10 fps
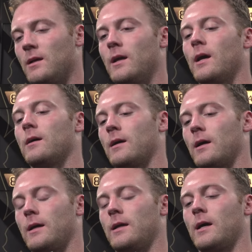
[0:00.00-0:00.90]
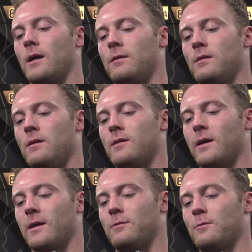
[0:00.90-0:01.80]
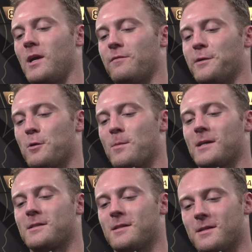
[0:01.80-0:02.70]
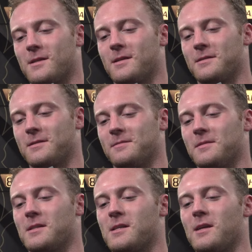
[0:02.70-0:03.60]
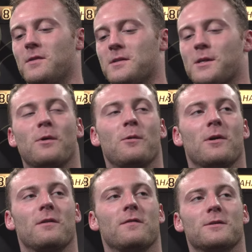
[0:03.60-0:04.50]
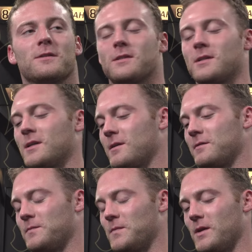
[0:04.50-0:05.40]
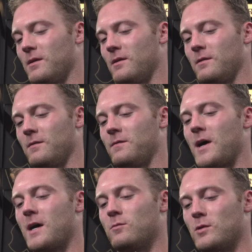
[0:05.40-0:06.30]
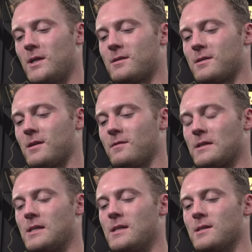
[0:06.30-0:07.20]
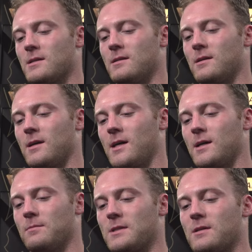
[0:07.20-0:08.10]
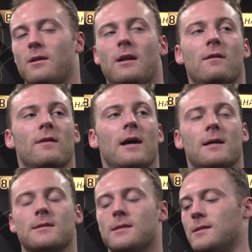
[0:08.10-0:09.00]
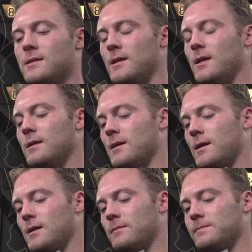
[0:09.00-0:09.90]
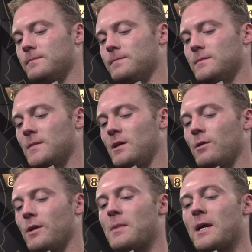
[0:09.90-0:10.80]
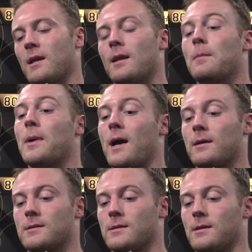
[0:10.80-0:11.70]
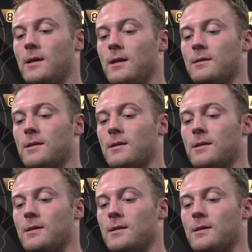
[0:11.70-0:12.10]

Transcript: Yeah, I think that we have to go back to the defense that we were the first 5 weeks of the season, starting out fast and really making an impact and